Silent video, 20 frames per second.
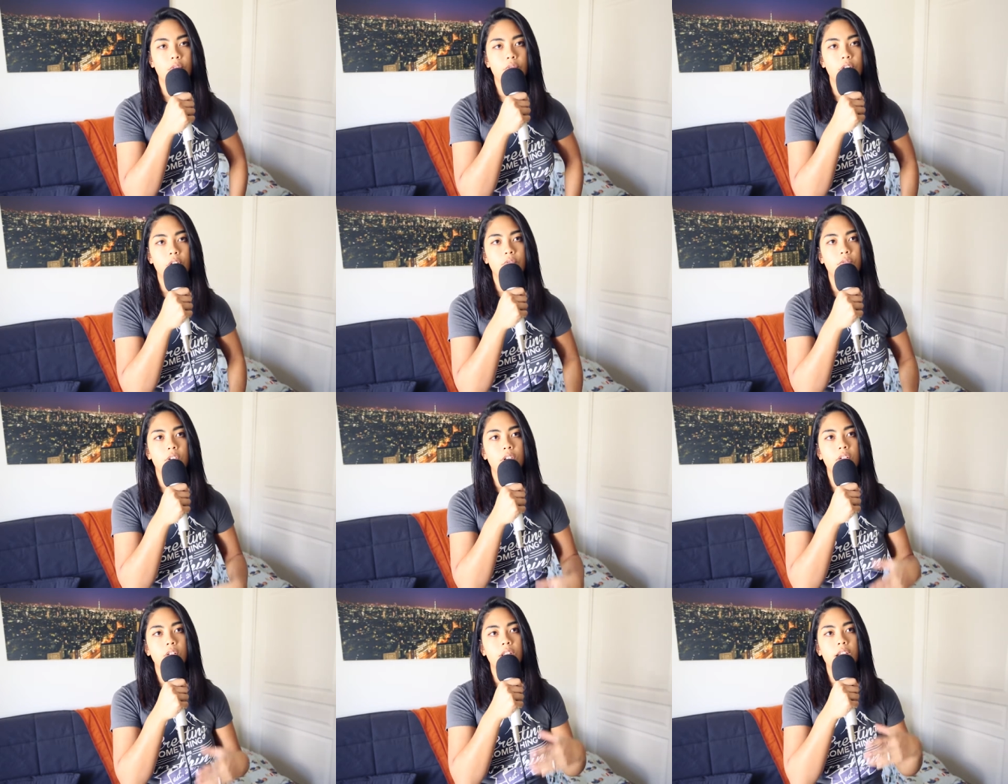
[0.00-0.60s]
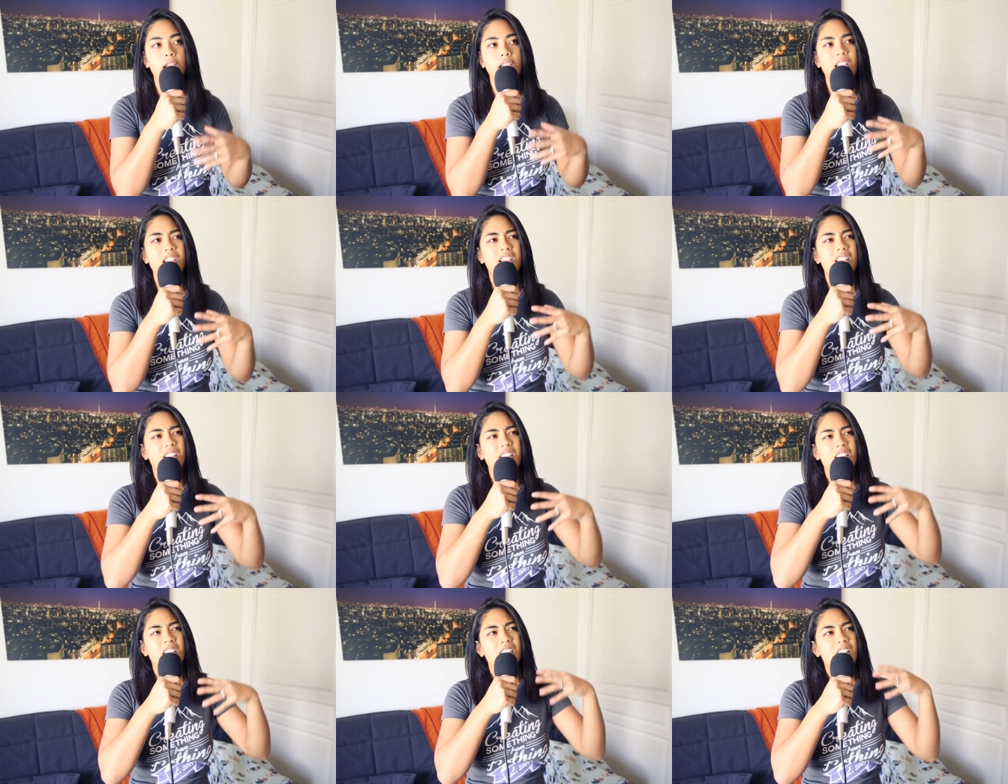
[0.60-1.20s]
If you feel like
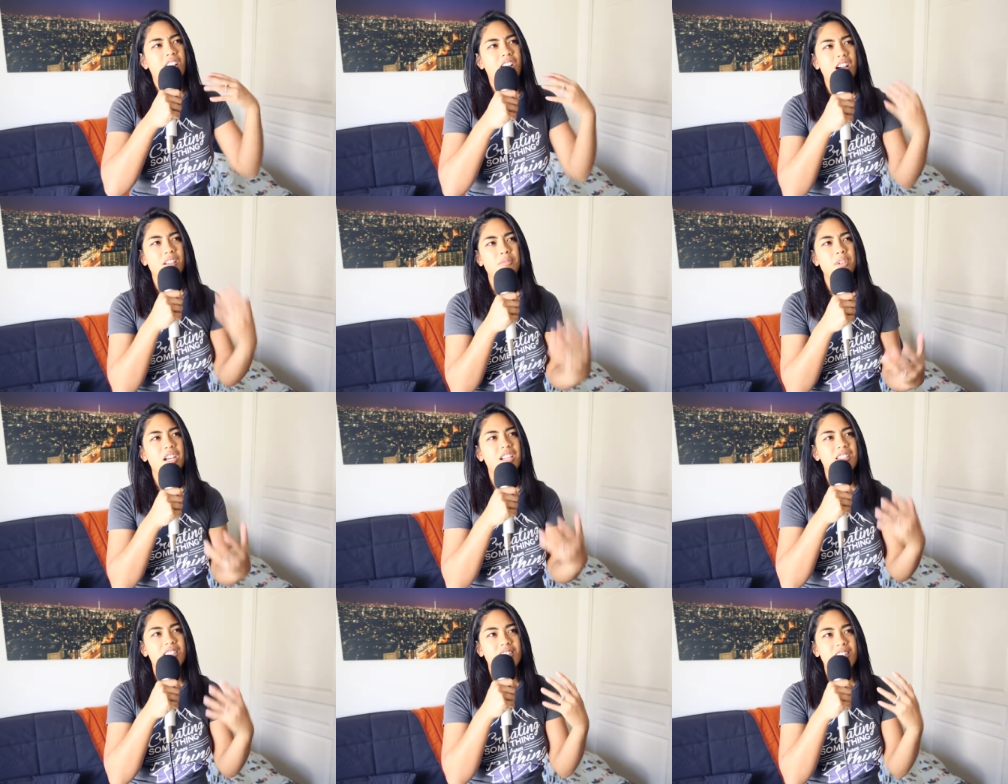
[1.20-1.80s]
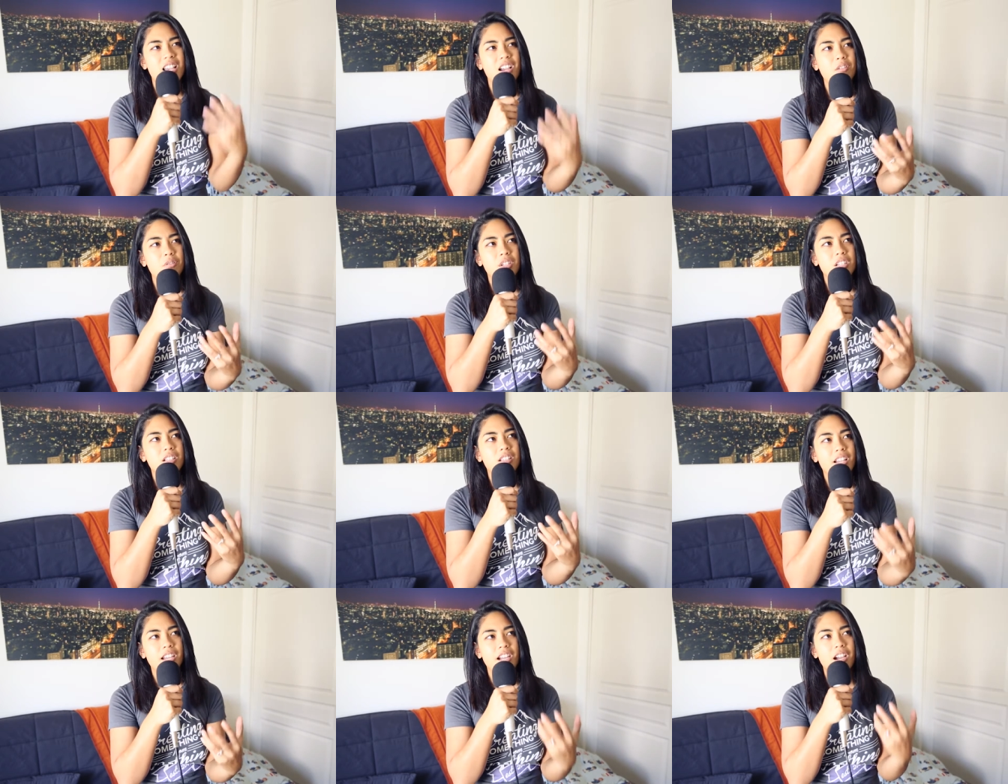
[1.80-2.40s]
I'm not
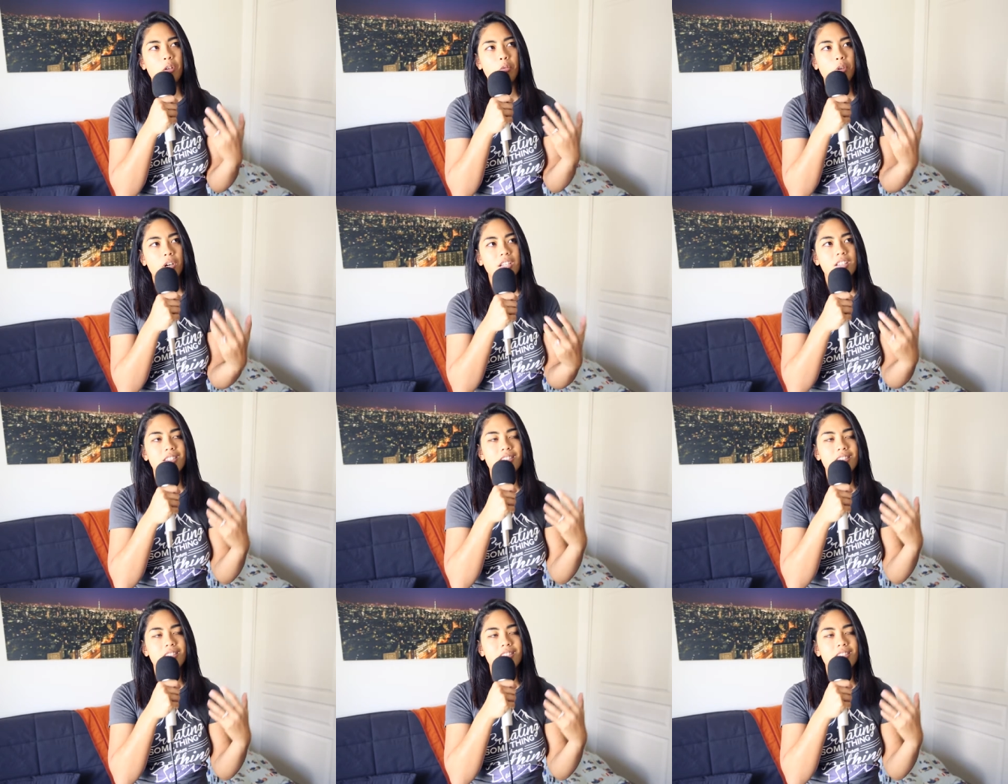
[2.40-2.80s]
sounding like I want